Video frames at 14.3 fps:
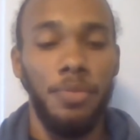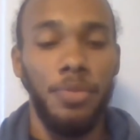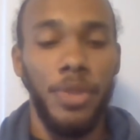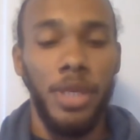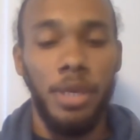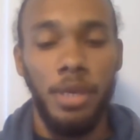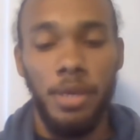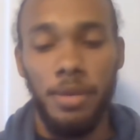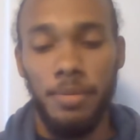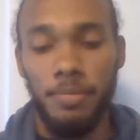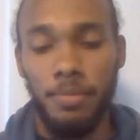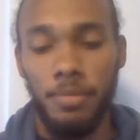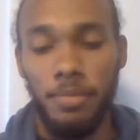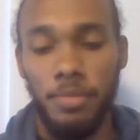the
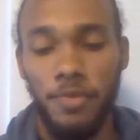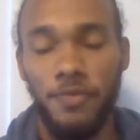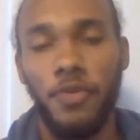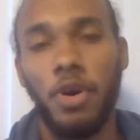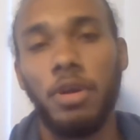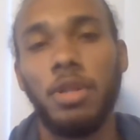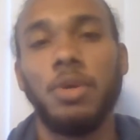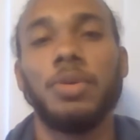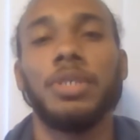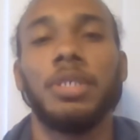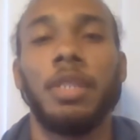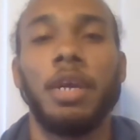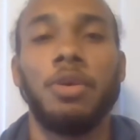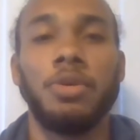followers
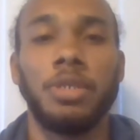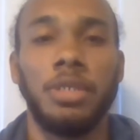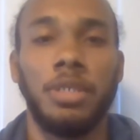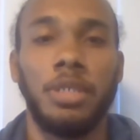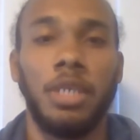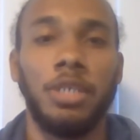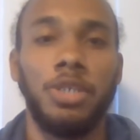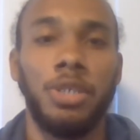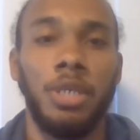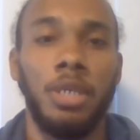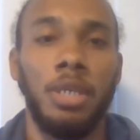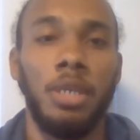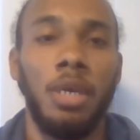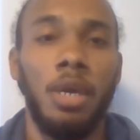in that
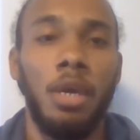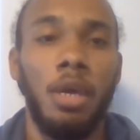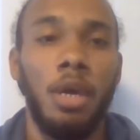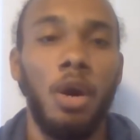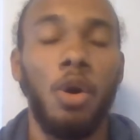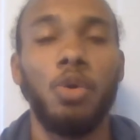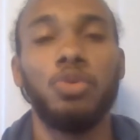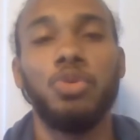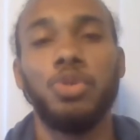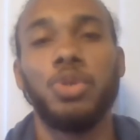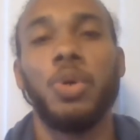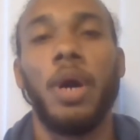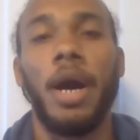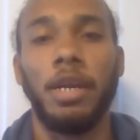organization hold you
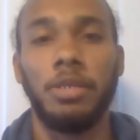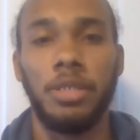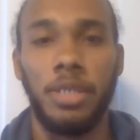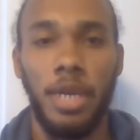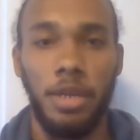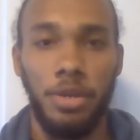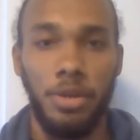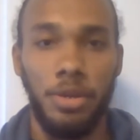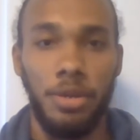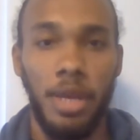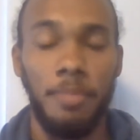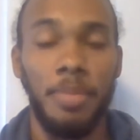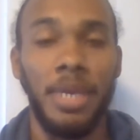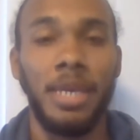to a higher standard.
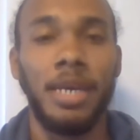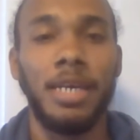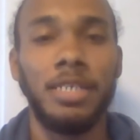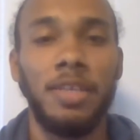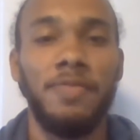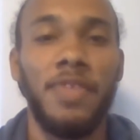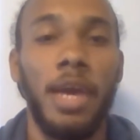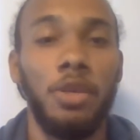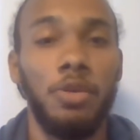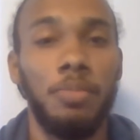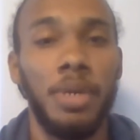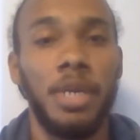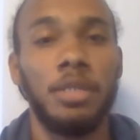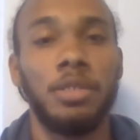And because of that,
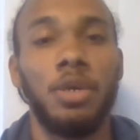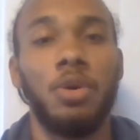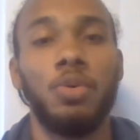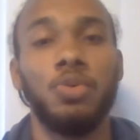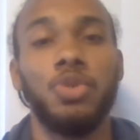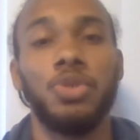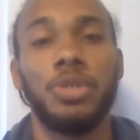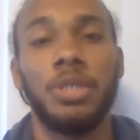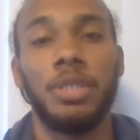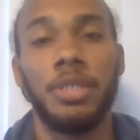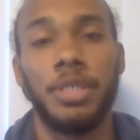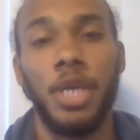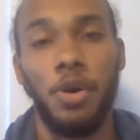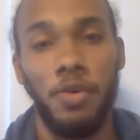you begin to hold
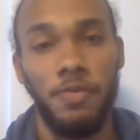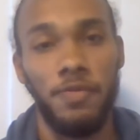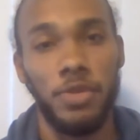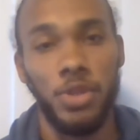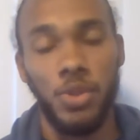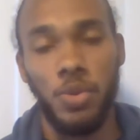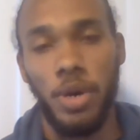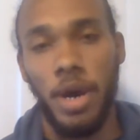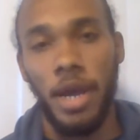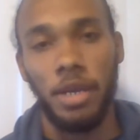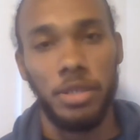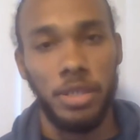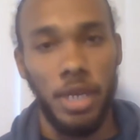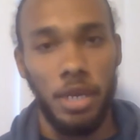yourself to a
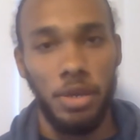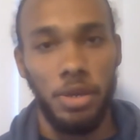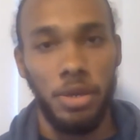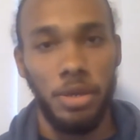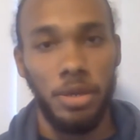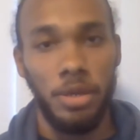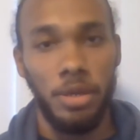higher standard.